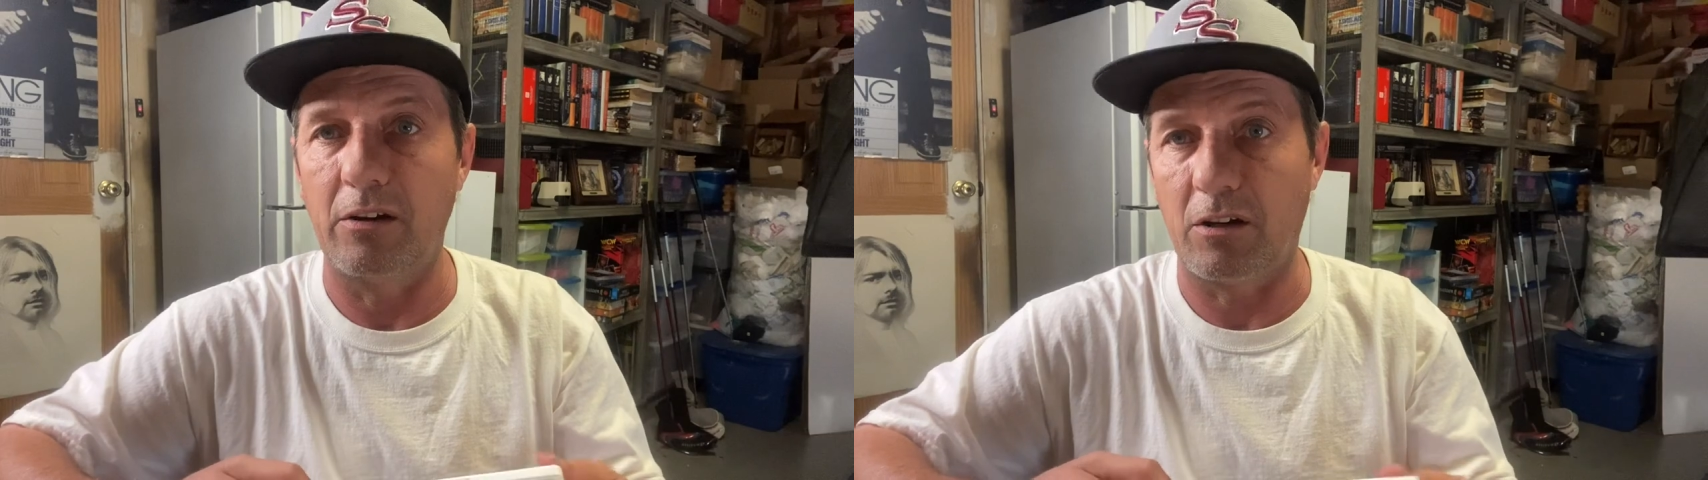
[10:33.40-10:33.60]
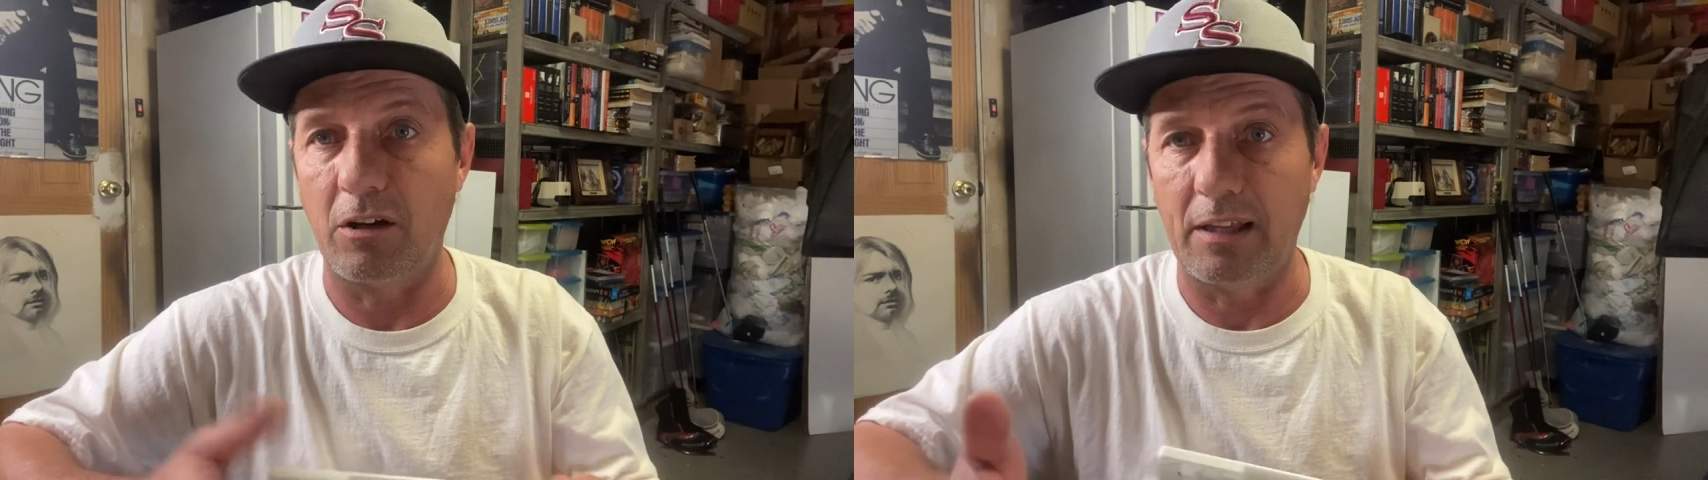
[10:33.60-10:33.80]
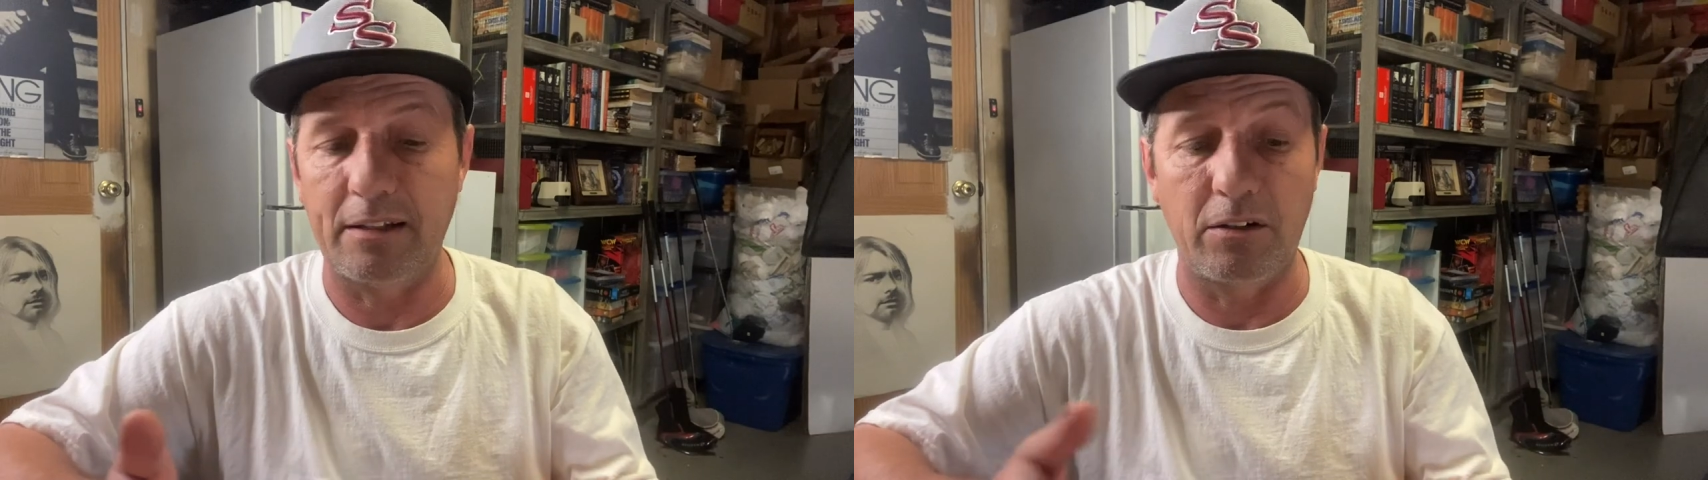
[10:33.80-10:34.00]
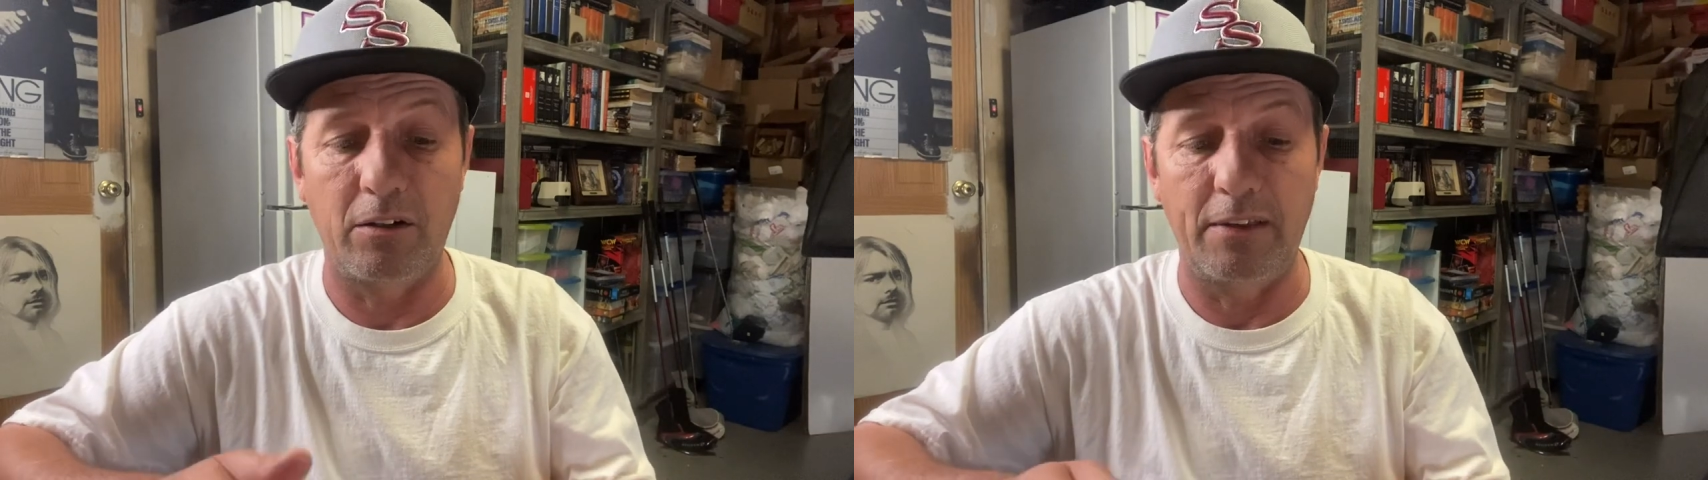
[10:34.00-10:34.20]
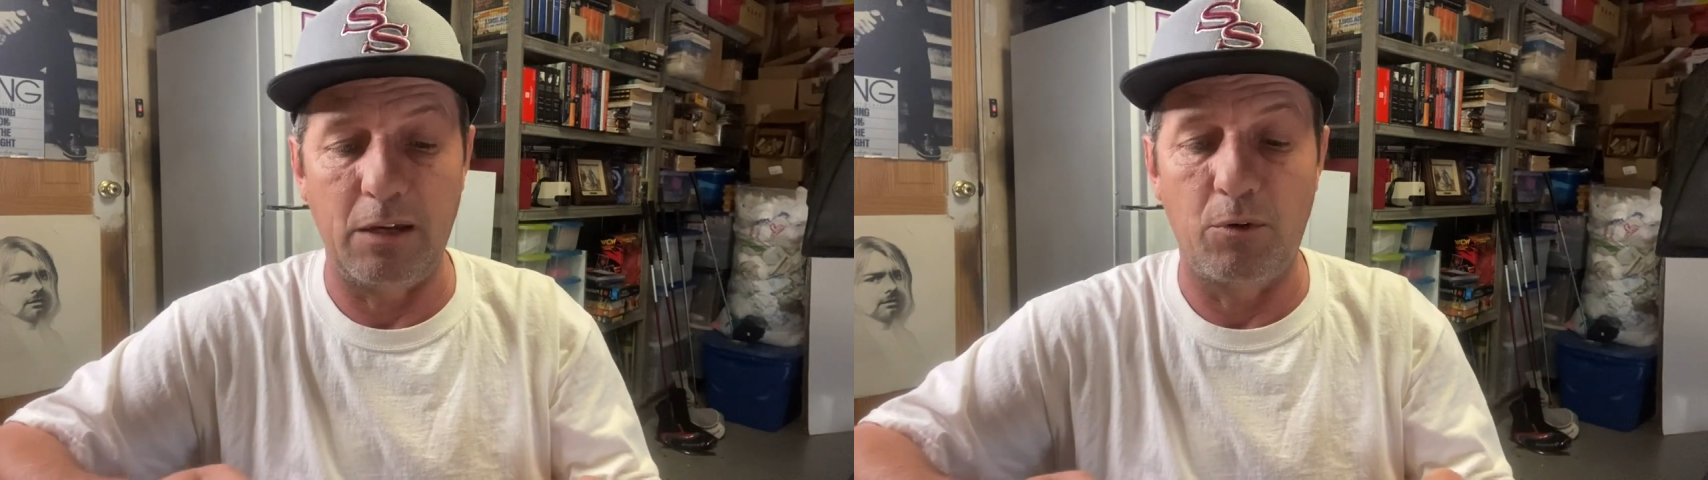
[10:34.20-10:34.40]
they're a collector
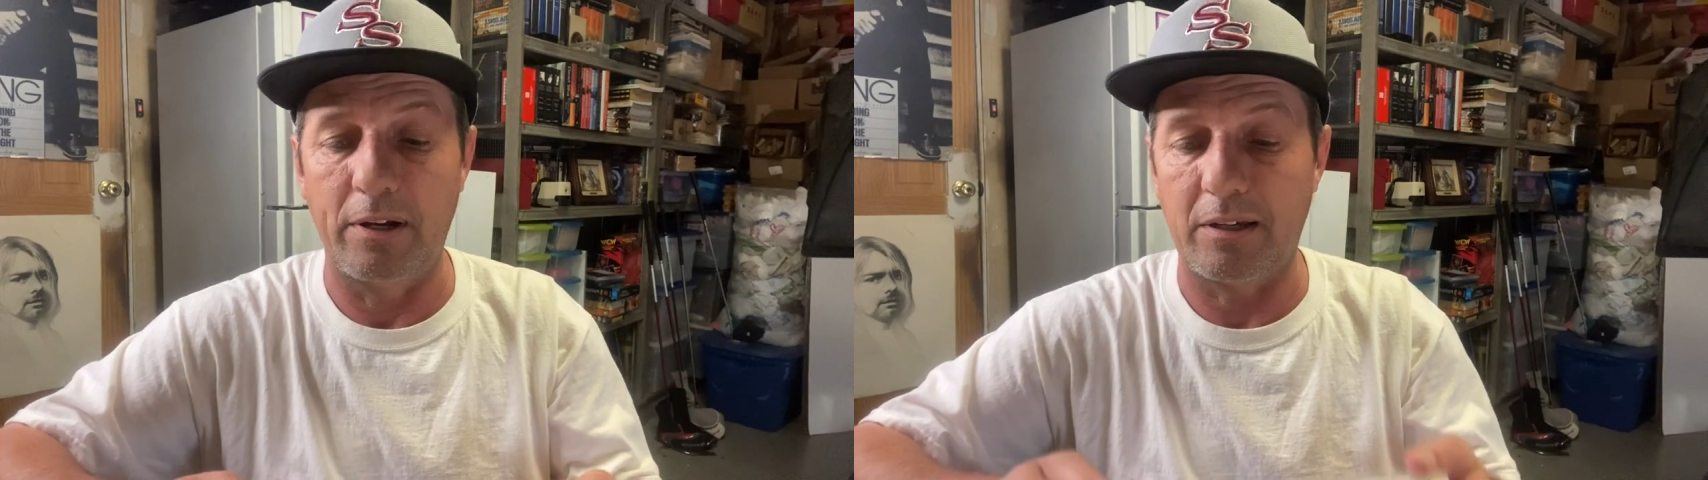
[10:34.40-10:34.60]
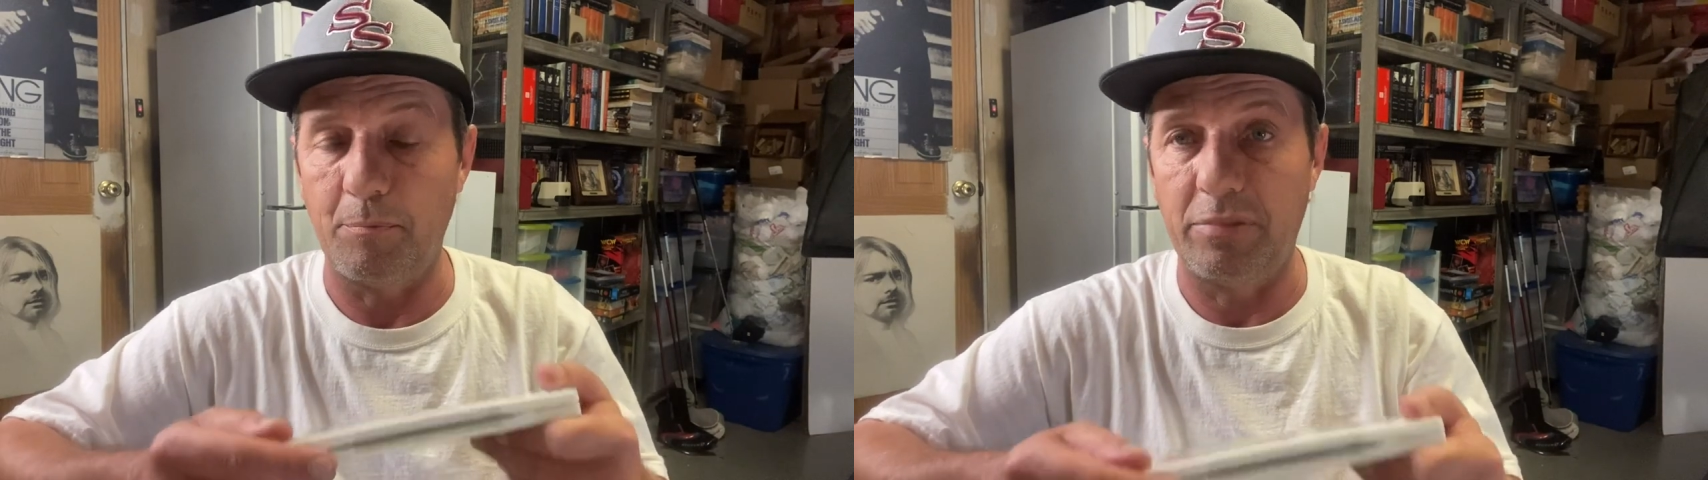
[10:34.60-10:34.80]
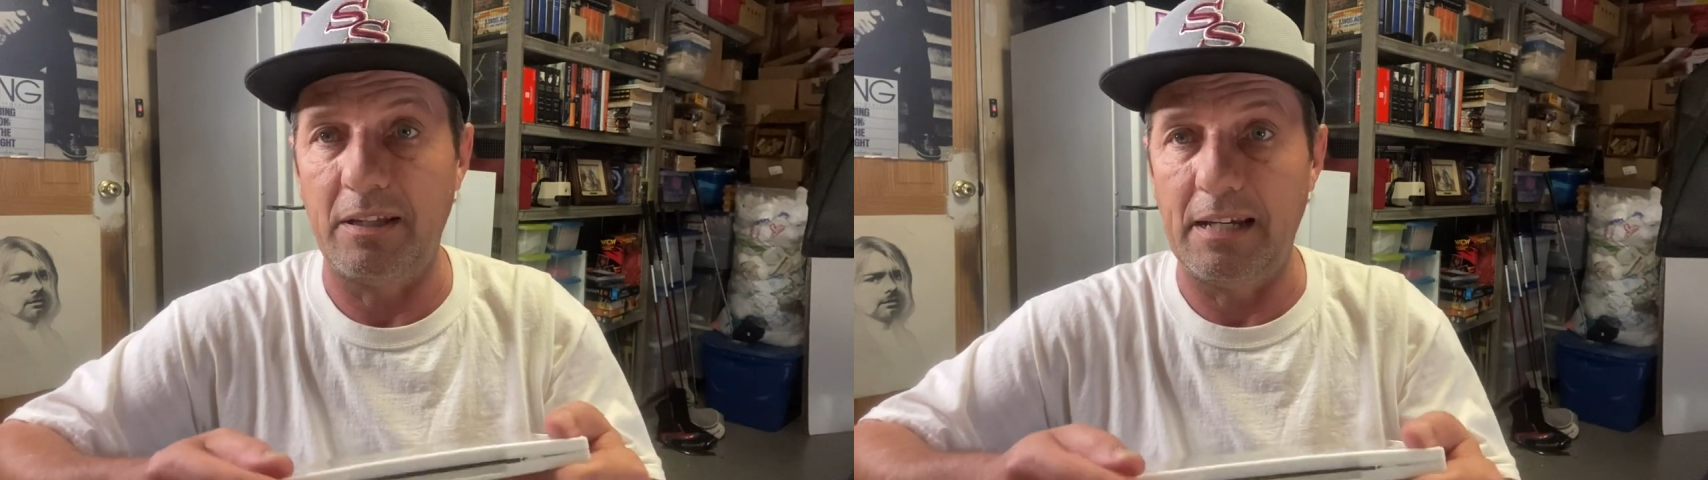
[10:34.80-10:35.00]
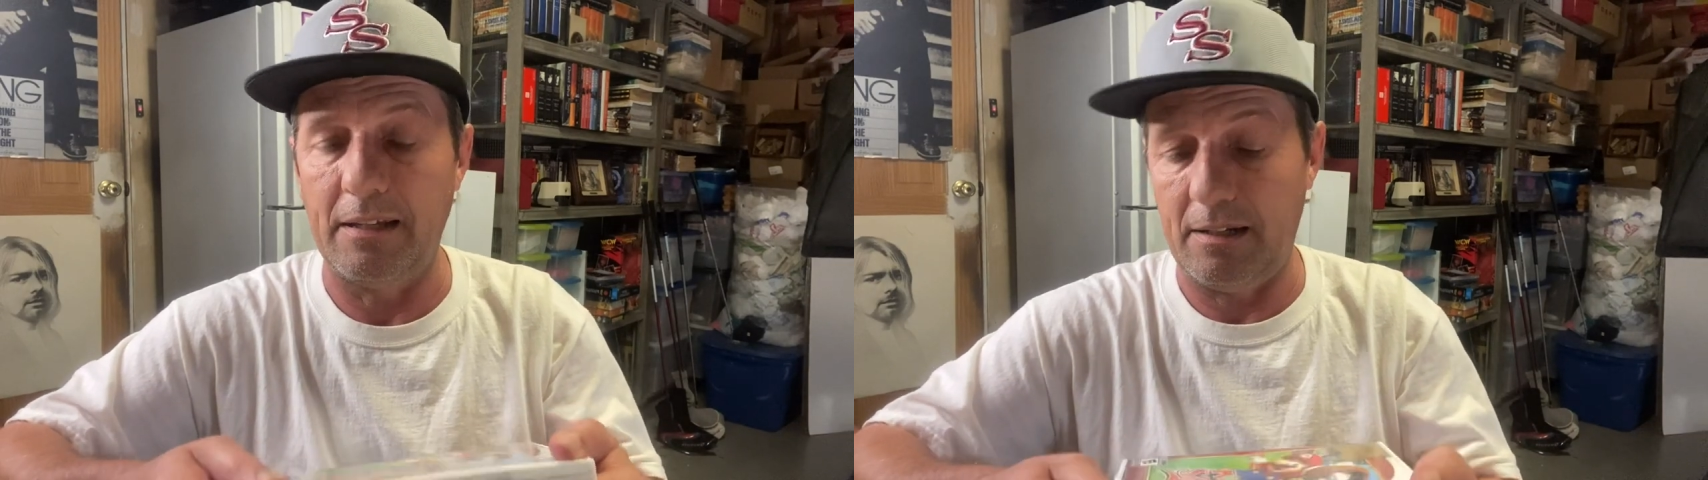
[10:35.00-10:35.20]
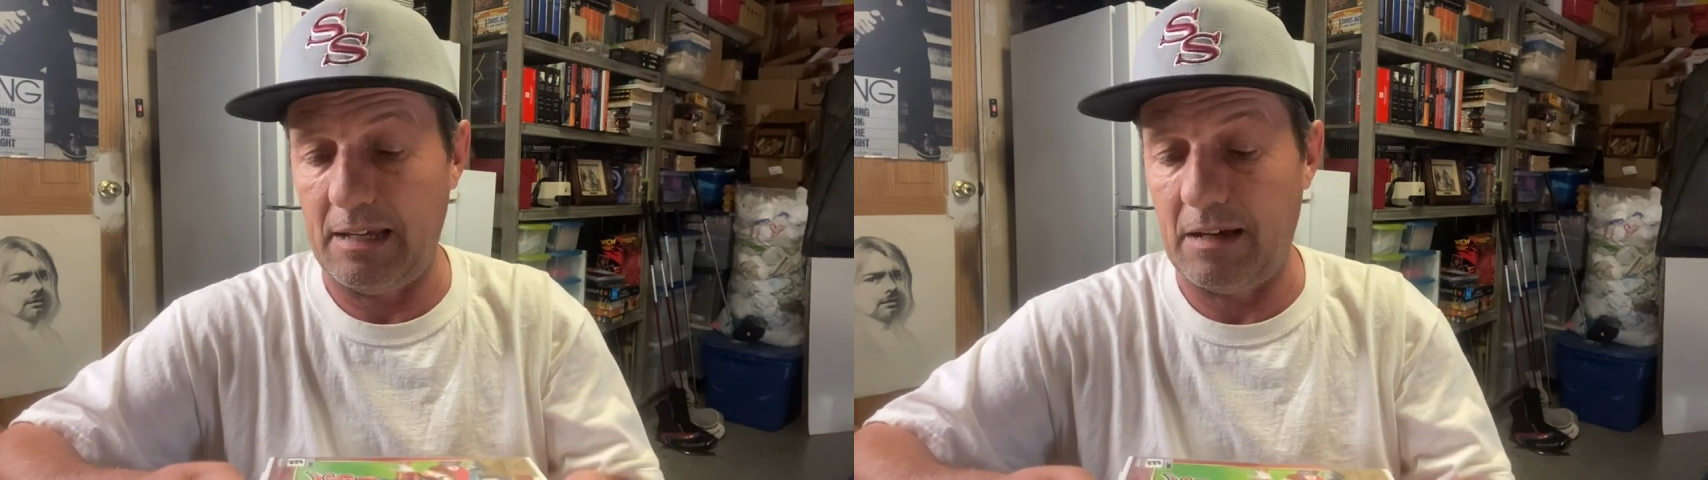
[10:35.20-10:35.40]
and they want to complete it and